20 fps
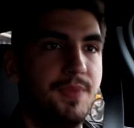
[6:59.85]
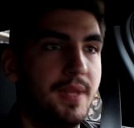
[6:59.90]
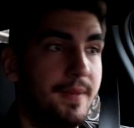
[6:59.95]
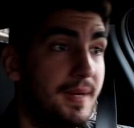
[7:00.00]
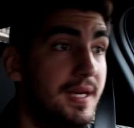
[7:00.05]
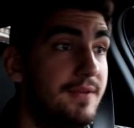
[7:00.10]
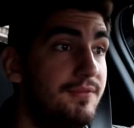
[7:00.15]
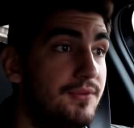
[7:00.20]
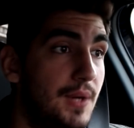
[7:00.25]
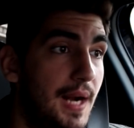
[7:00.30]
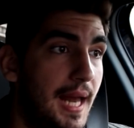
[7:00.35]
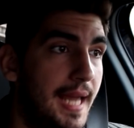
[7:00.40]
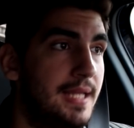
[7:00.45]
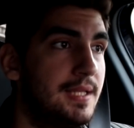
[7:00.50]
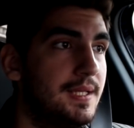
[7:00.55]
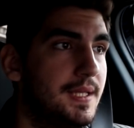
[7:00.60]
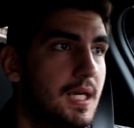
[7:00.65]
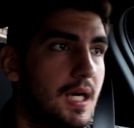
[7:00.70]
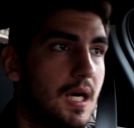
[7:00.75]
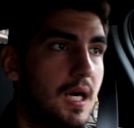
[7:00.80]
But if you like
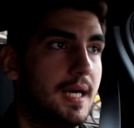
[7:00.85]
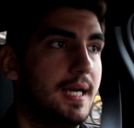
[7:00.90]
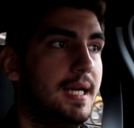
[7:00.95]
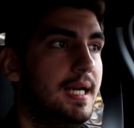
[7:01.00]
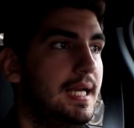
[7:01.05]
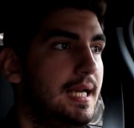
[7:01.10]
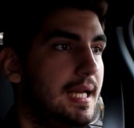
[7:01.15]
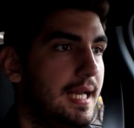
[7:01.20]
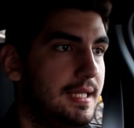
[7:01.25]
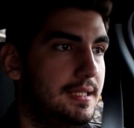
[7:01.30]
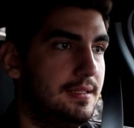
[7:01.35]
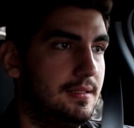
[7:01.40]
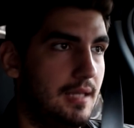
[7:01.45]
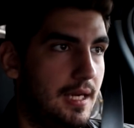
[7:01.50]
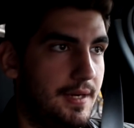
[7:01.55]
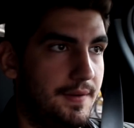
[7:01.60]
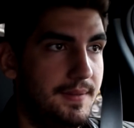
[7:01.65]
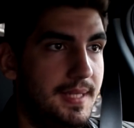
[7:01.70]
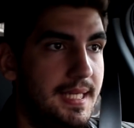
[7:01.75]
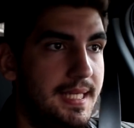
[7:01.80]
the car and
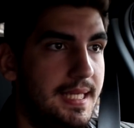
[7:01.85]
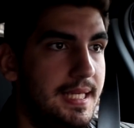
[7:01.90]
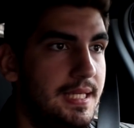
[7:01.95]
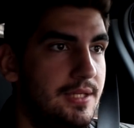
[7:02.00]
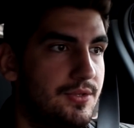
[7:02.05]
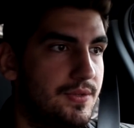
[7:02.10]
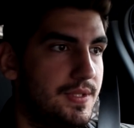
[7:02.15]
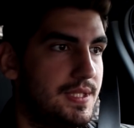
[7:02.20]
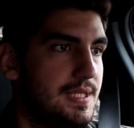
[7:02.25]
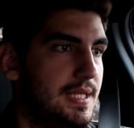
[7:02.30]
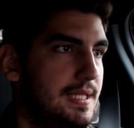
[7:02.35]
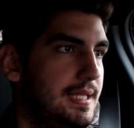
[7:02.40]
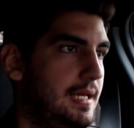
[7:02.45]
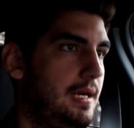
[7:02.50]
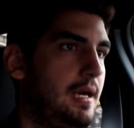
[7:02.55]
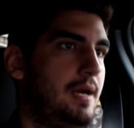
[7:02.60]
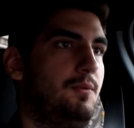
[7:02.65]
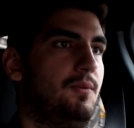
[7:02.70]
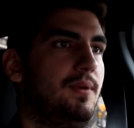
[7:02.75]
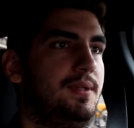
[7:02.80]
are really interested and
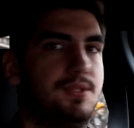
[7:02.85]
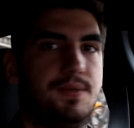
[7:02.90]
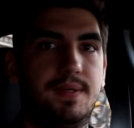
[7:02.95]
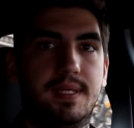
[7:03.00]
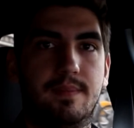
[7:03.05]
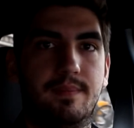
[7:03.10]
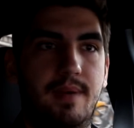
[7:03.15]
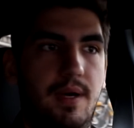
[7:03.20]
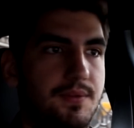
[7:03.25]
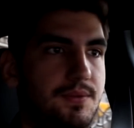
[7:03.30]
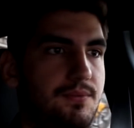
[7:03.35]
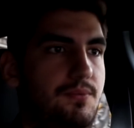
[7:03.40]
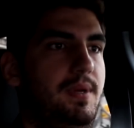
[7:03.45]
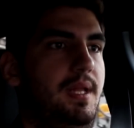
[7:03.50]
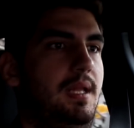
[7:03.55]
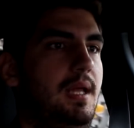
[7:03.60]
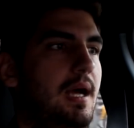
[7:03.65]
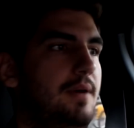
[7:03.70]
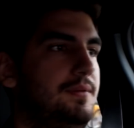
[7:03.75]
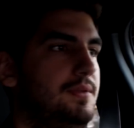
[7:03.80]
are wondering about,
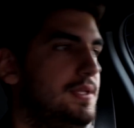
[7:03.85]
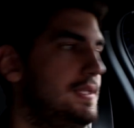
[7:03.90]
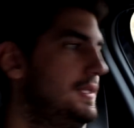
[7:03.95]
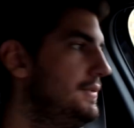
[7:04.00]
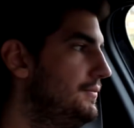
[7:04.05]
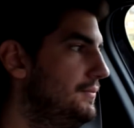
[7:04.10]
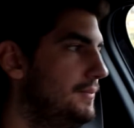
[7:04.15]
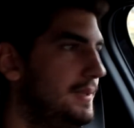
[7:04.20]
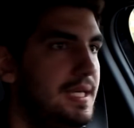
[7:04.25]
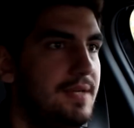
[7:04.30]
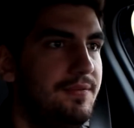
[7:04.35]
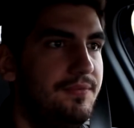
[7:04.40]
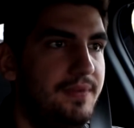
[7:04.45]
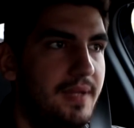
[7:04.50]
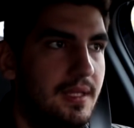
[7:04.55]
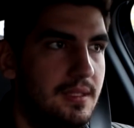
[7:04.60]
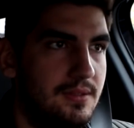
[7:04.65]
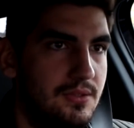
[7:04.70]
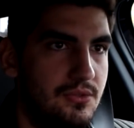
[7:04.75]
well, how does it really feel to